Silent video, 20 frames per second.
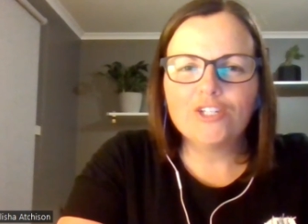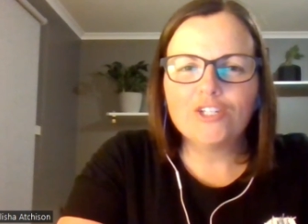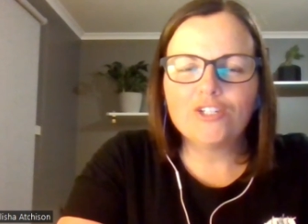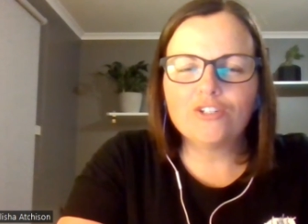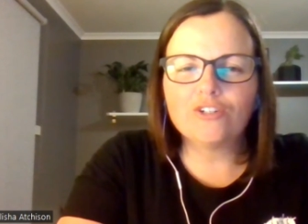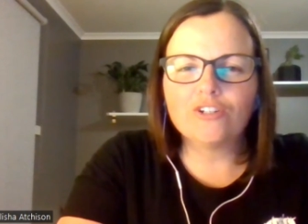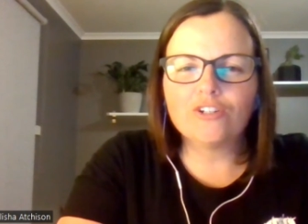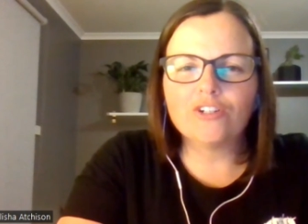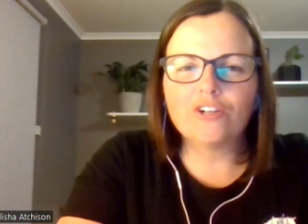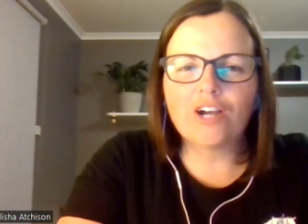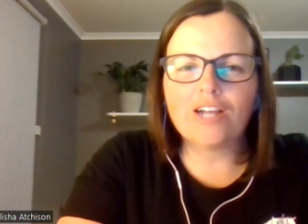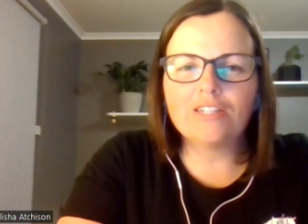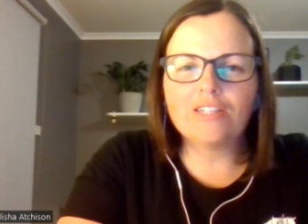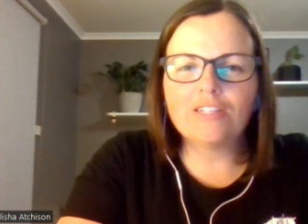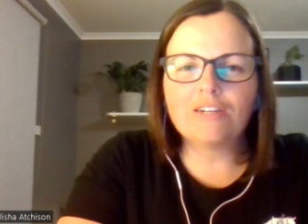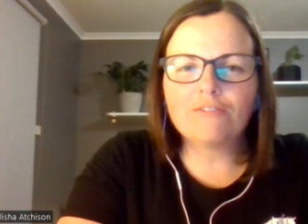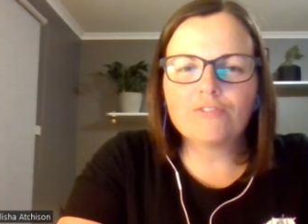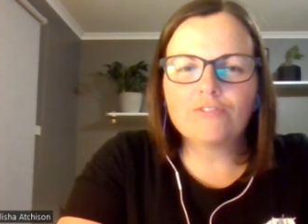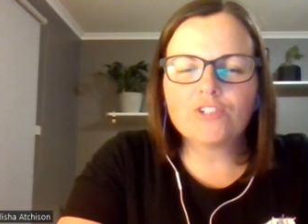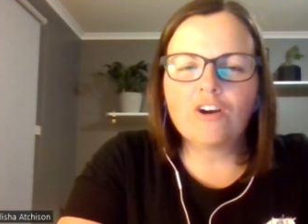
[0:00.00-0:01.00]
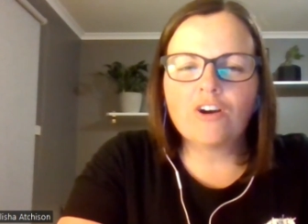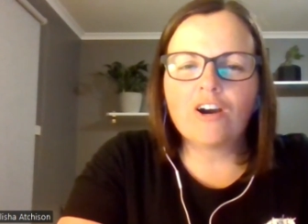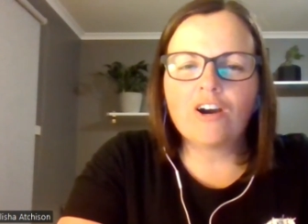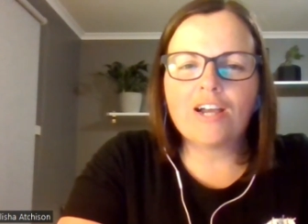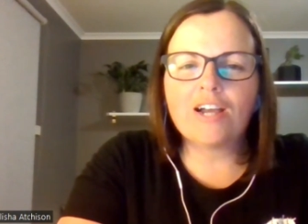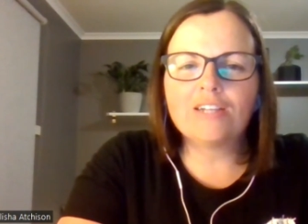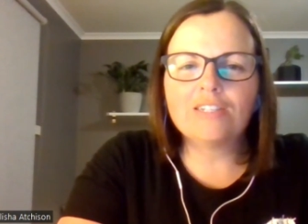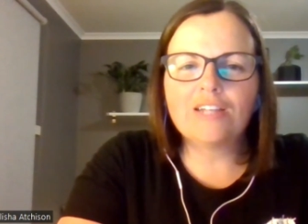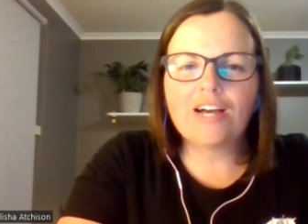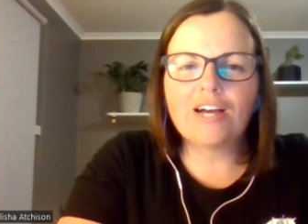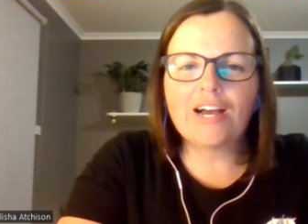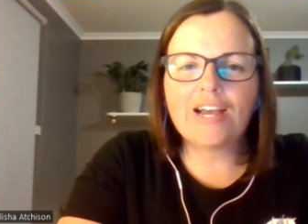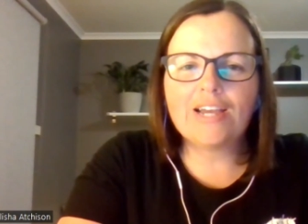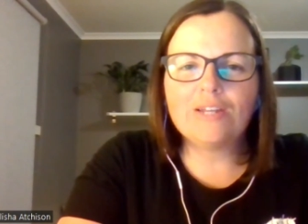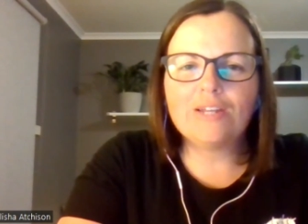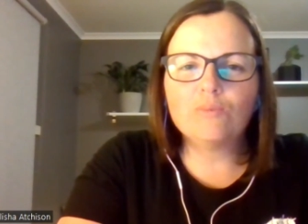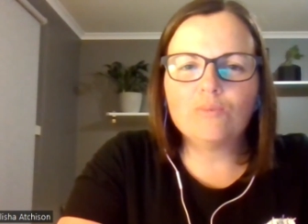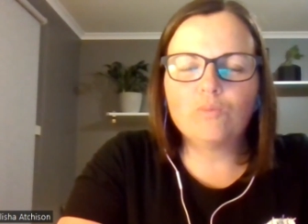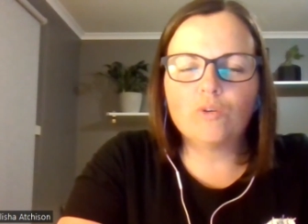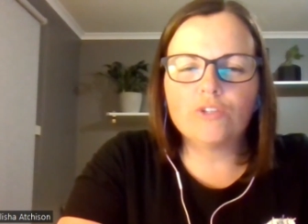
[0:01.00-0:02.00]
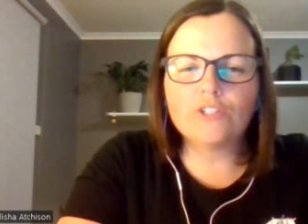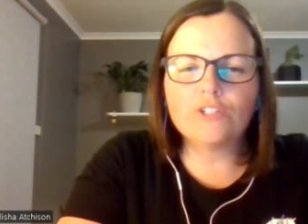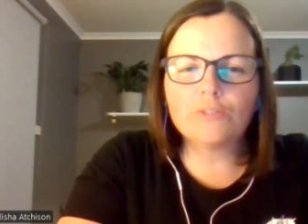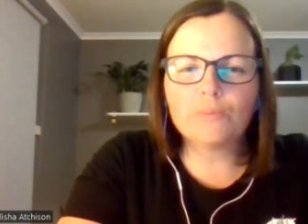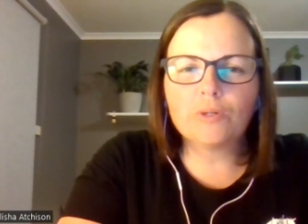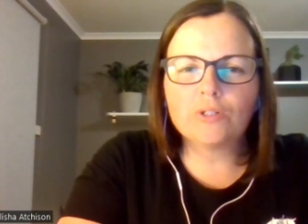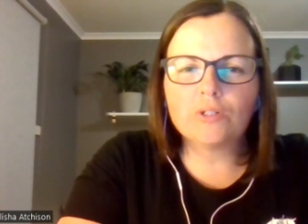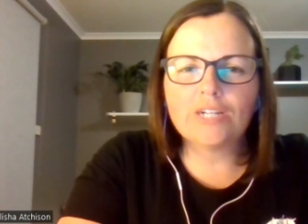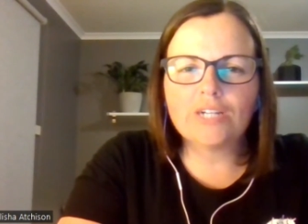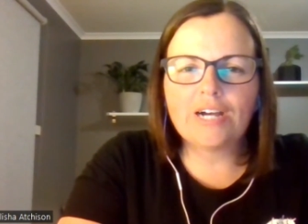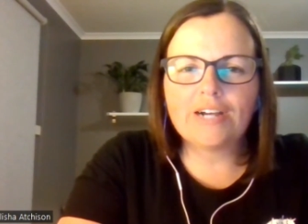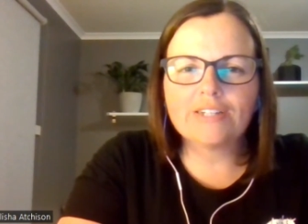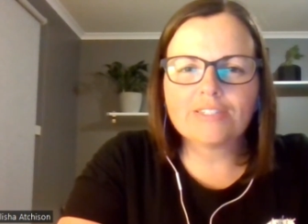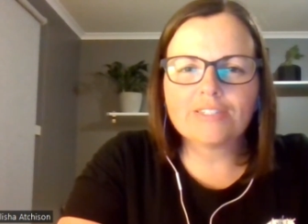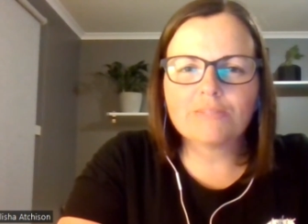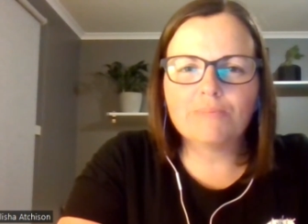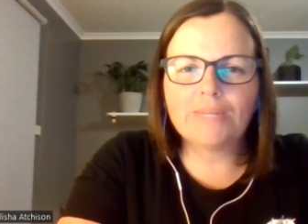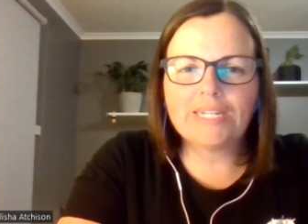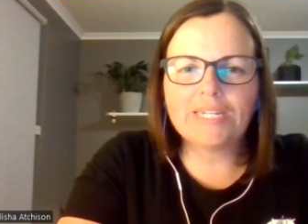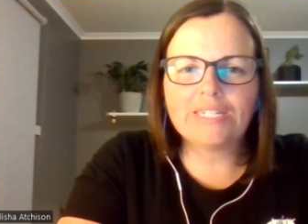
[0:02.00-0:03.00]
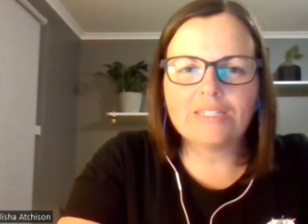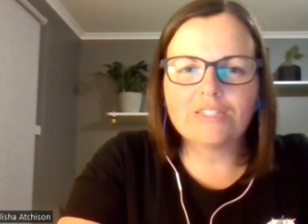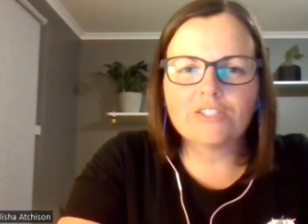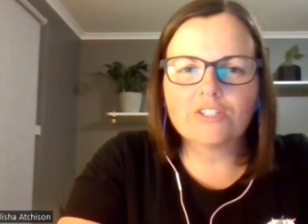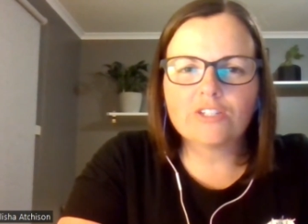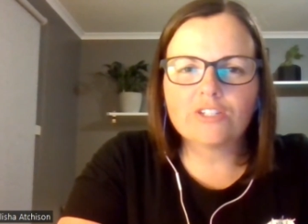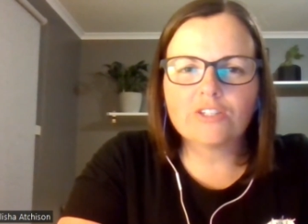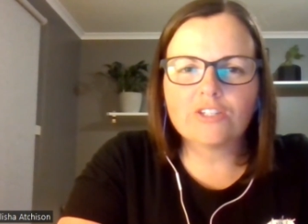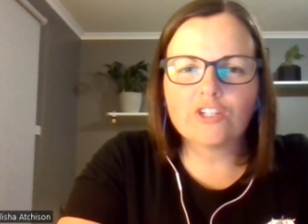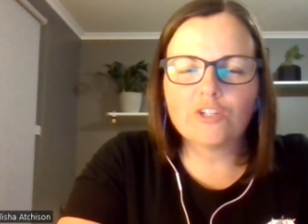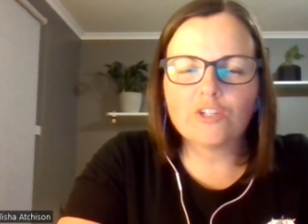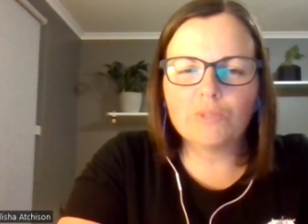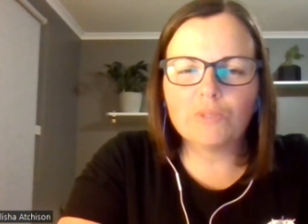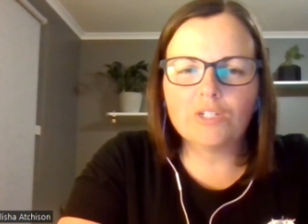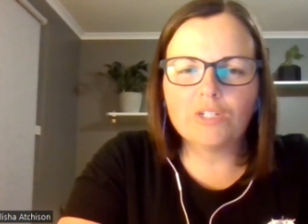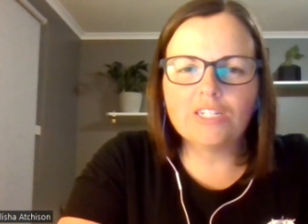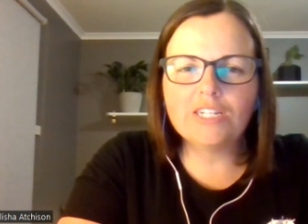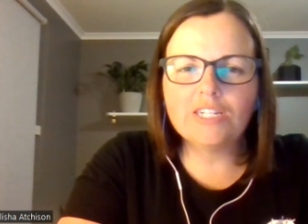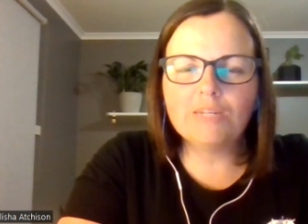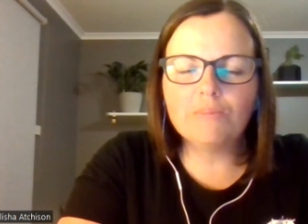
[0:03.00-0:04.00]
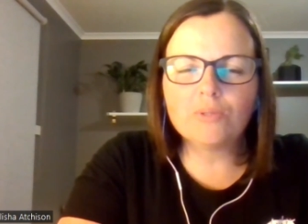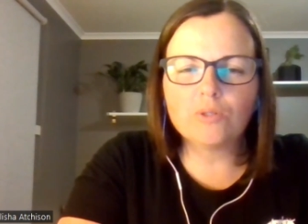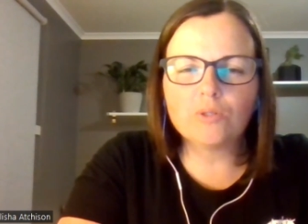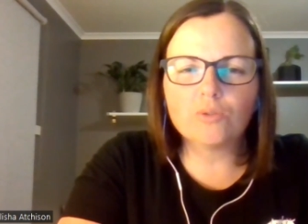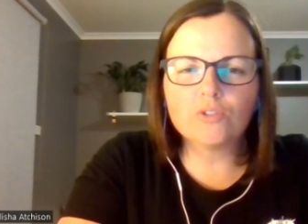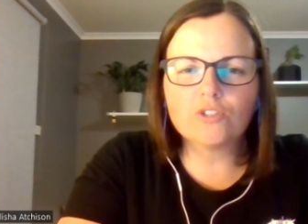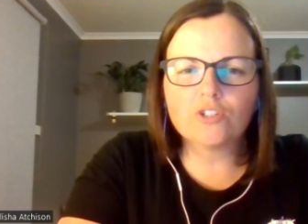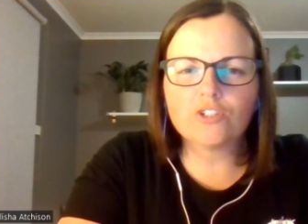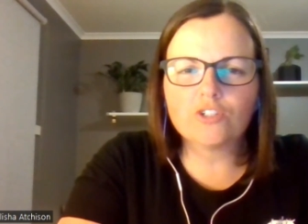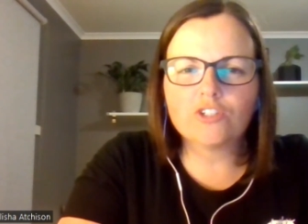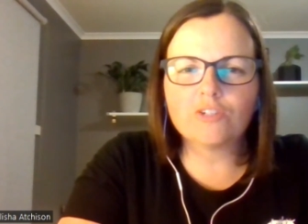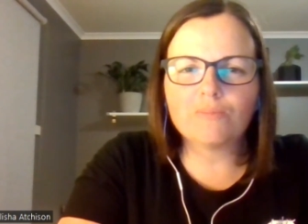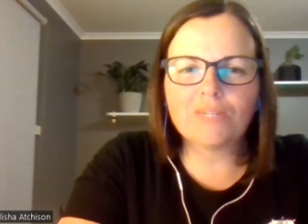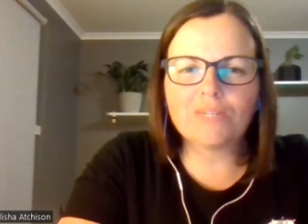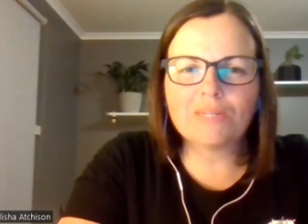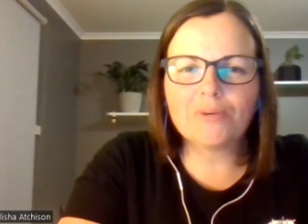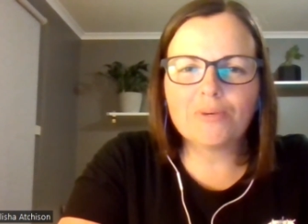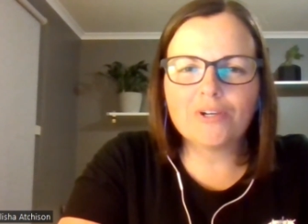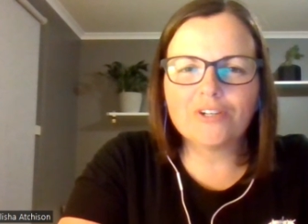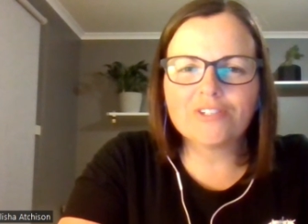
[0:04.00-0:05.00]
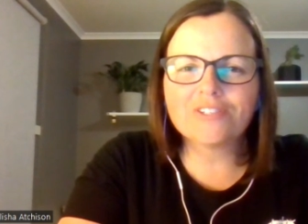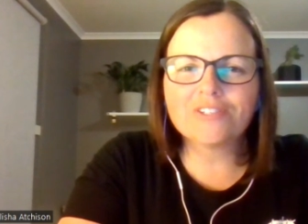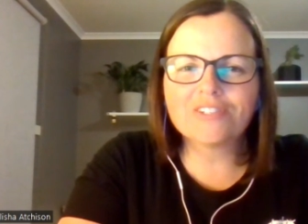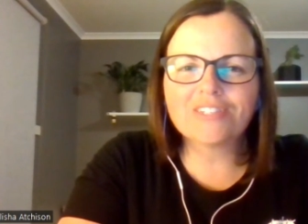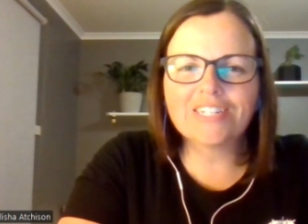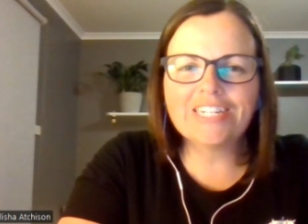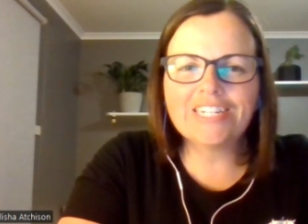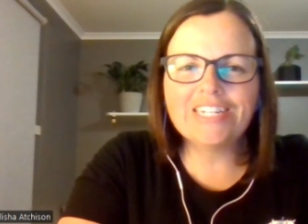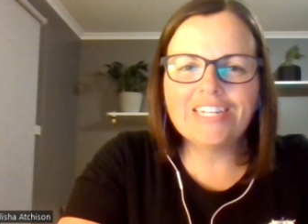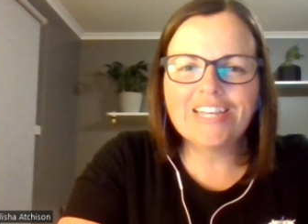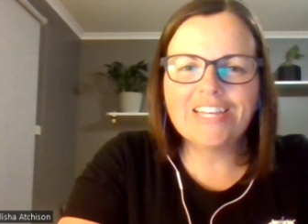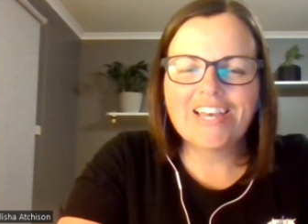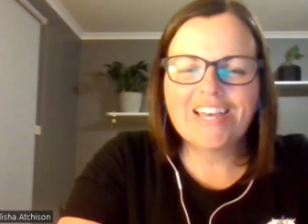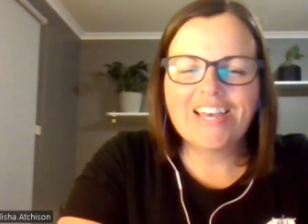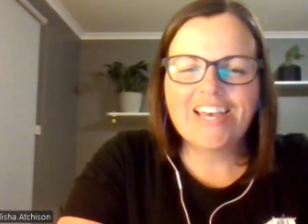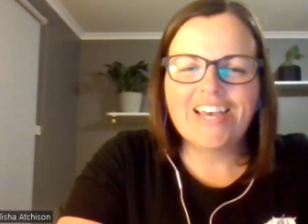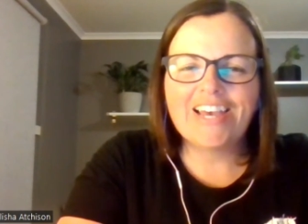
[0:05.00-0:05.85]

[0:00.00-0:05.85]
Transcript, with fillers: you know i love to highlight what this podcast means to the community but also to me personally